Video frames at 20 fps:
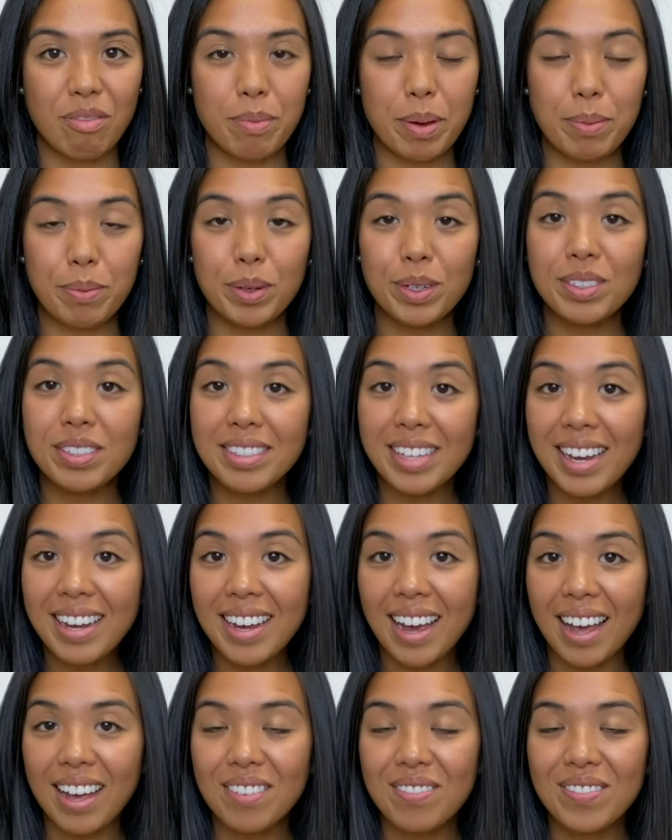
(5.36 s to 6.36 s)
members,
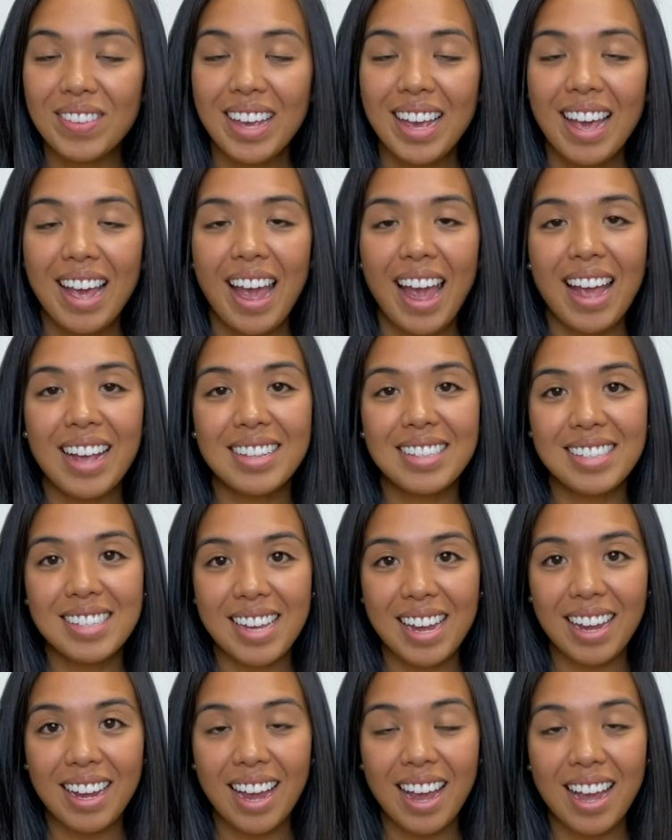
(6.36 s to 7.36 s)
Seika. And
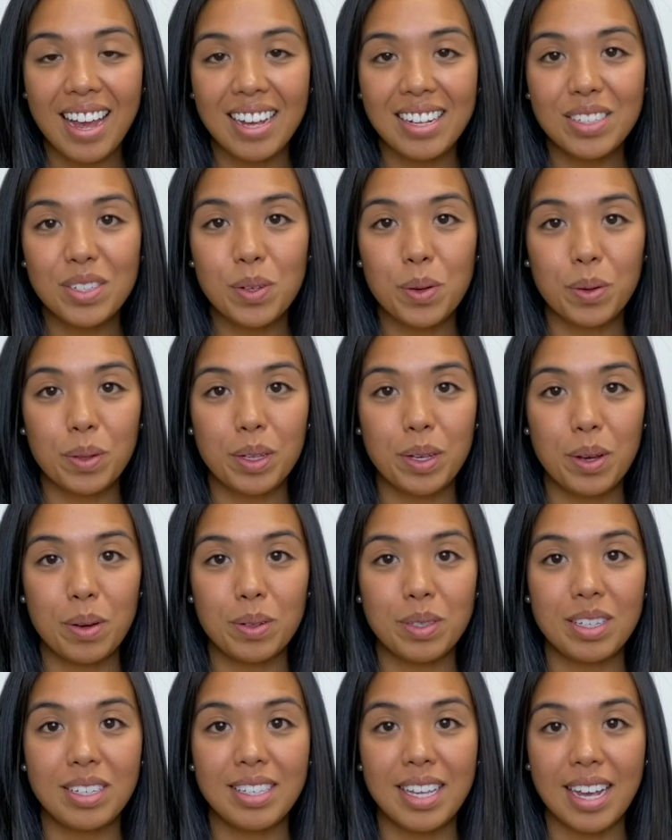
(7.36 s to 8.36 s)
Seika had
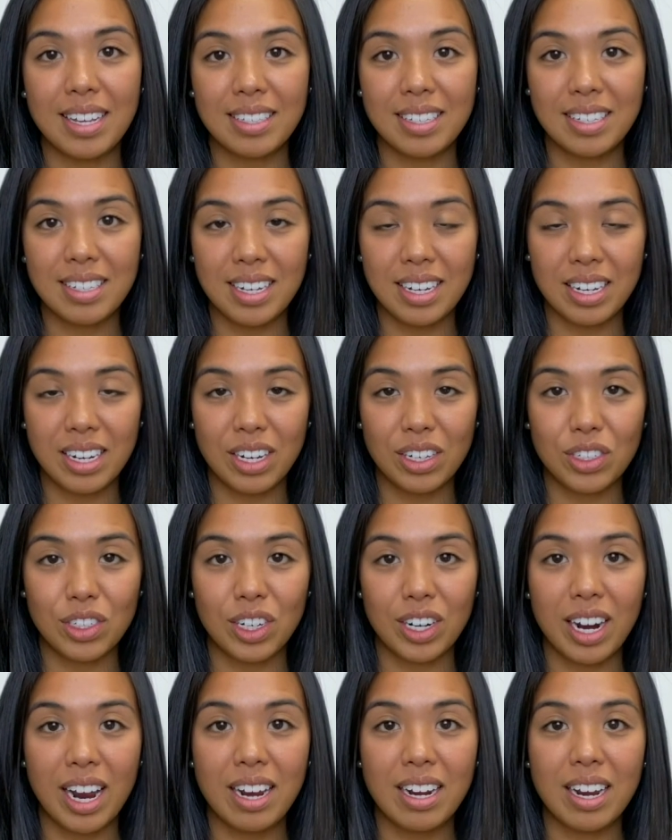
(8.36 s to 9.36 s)
scoliosis as a teenager
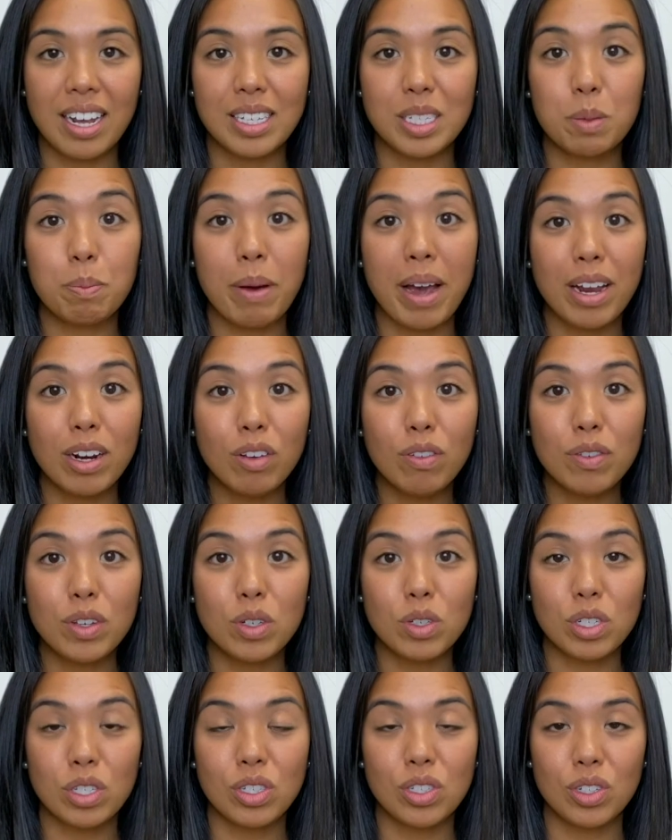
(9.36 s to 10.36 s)
and had spinal
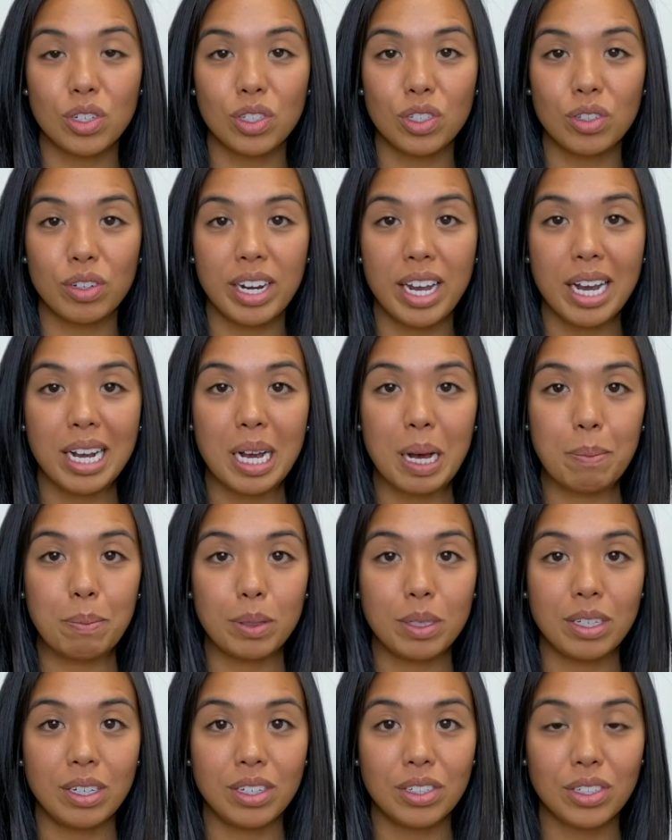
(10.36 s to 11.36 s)
fusion surgery a couple
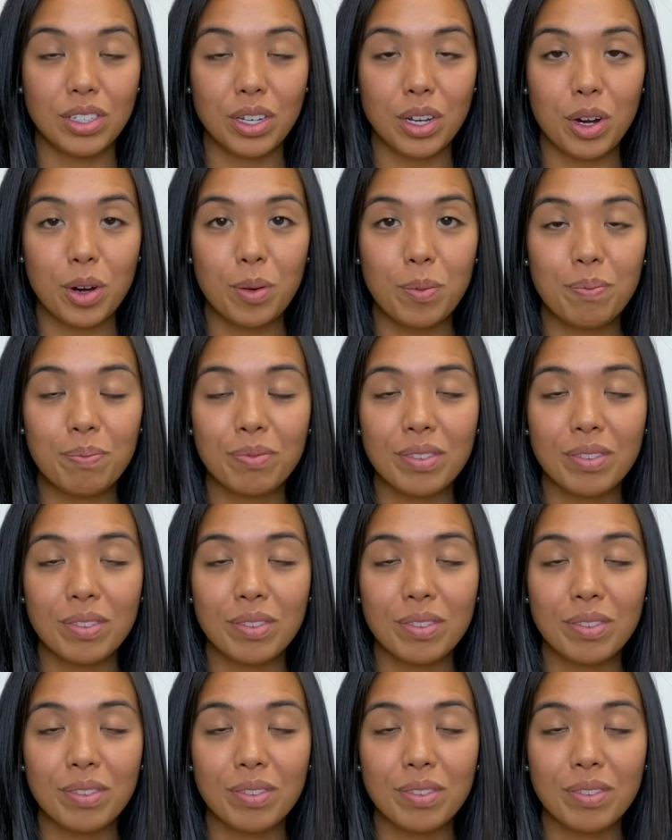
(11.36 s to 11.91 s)
years ago.